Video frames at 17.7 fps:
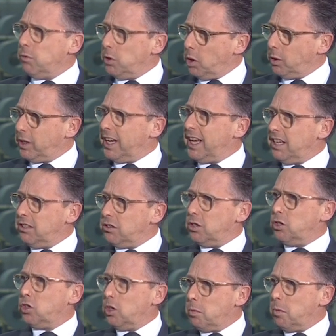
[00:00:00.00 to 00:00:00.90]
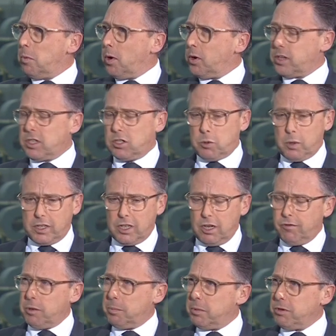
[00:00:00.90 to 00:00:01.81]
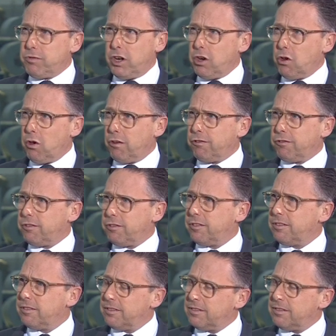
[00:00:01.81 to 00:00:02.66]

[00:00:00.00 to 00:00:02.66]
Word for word: If we don't get it into the supermarkets quick enough, it'll be written off.